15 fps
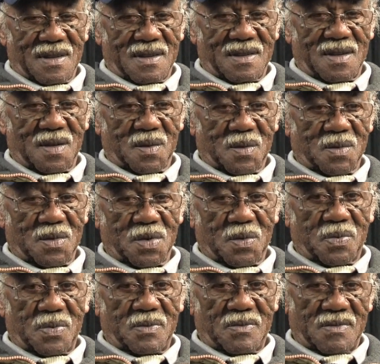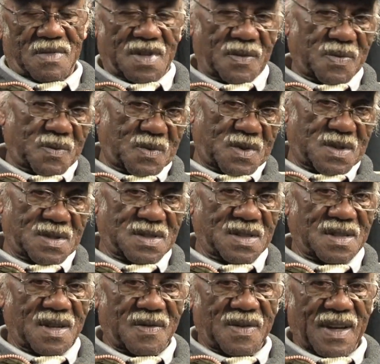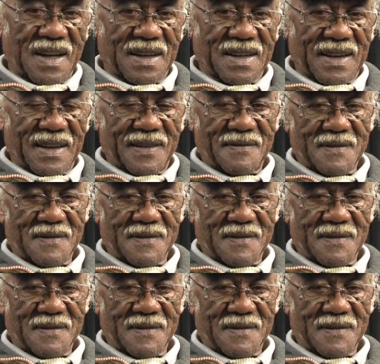would, do different ones and stuff like that.